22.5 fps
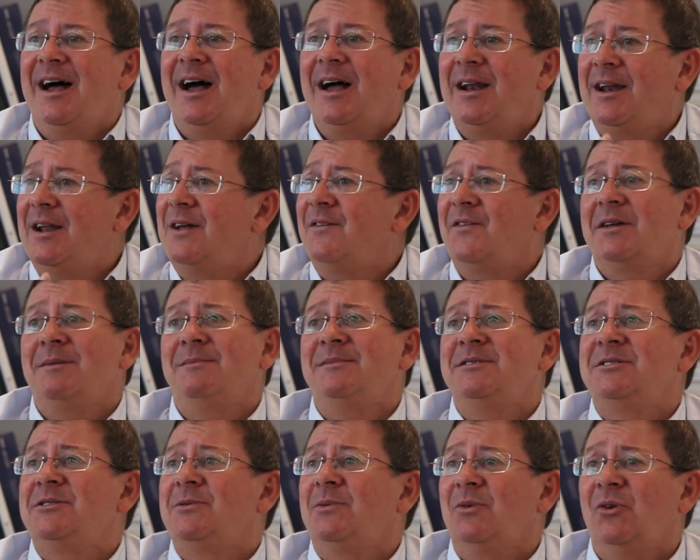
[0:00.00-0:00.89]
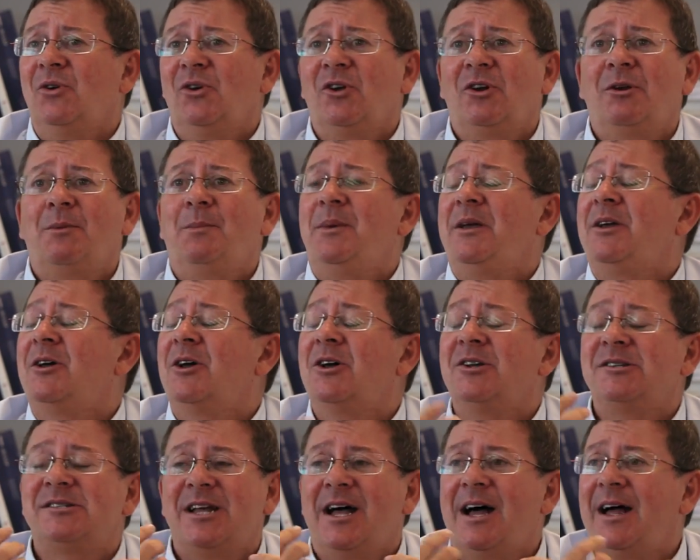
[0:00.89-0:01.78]
I love coming to work
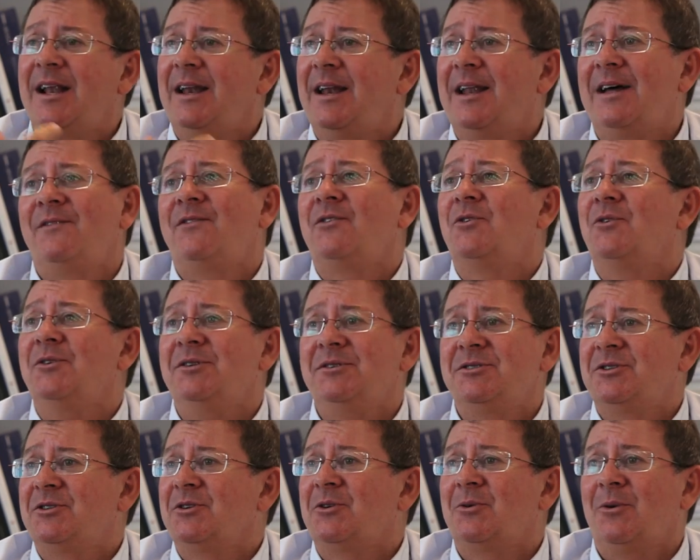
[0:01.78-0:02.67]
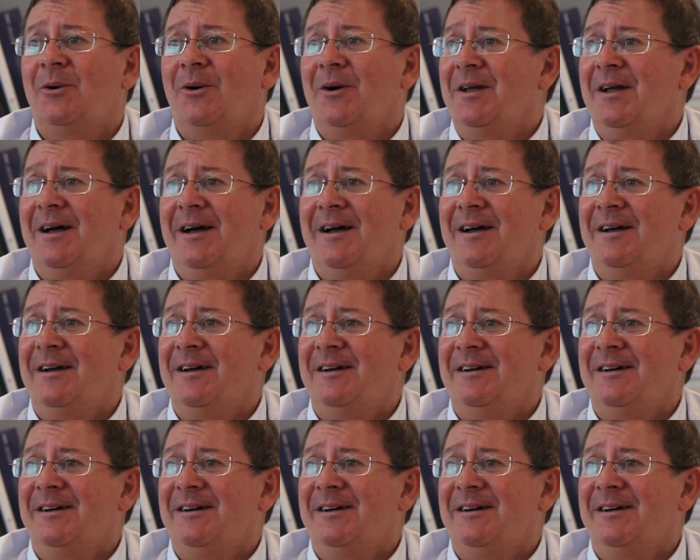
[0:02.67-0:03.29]
because I love going to the choir.